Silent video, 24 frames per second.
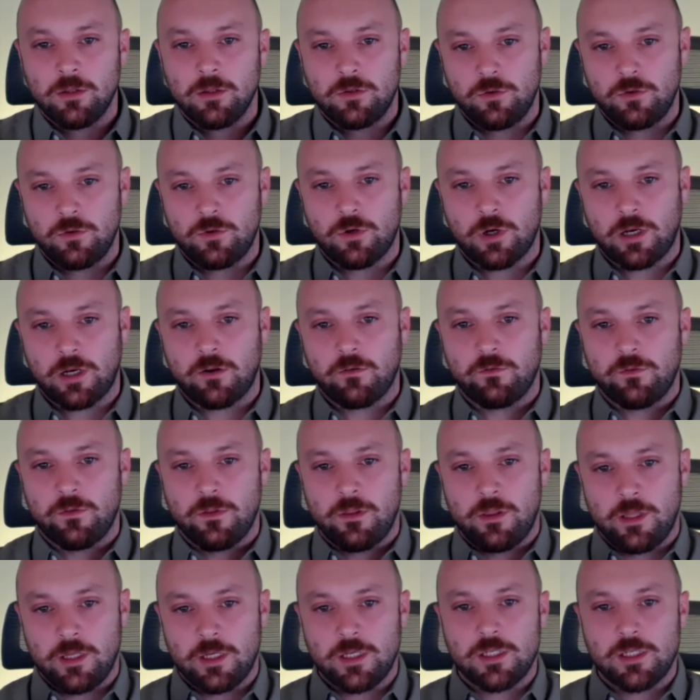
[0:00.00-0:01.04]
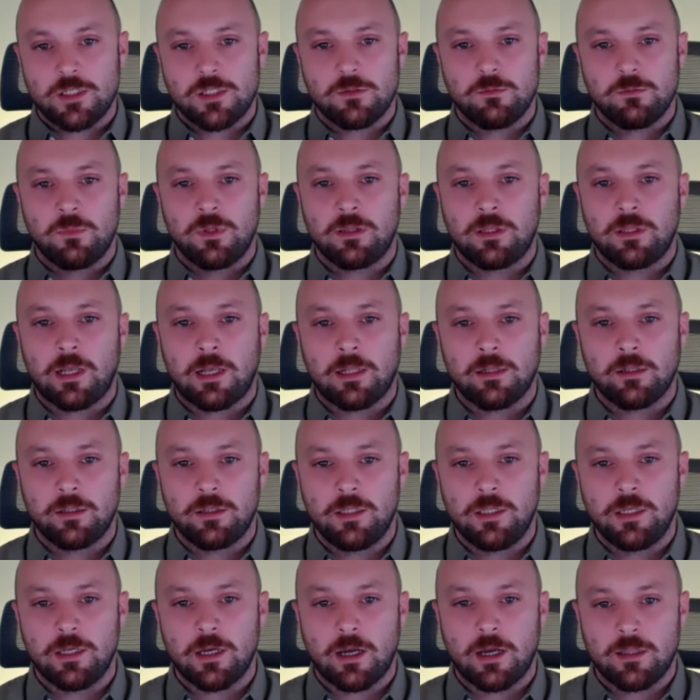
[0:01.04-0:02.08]
to kind of this
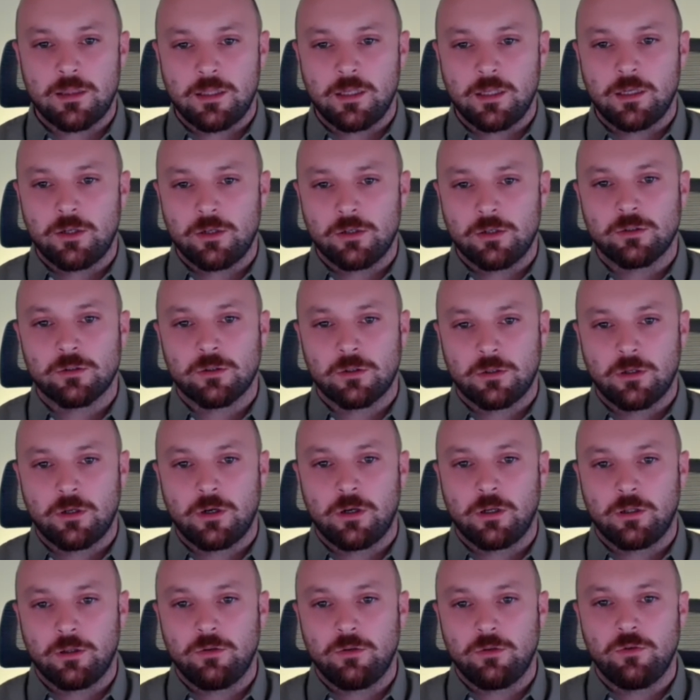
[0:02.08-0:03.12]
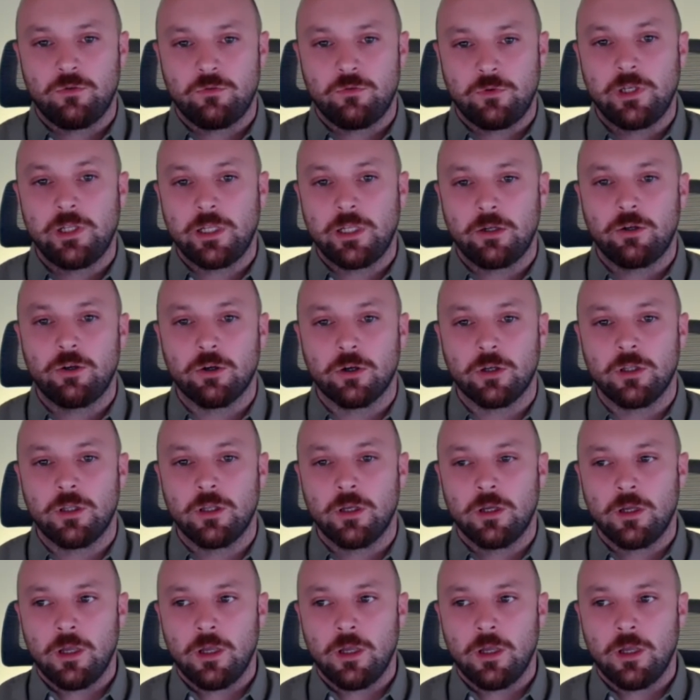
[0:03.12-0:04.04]
mentality, I think you're gonna do really good.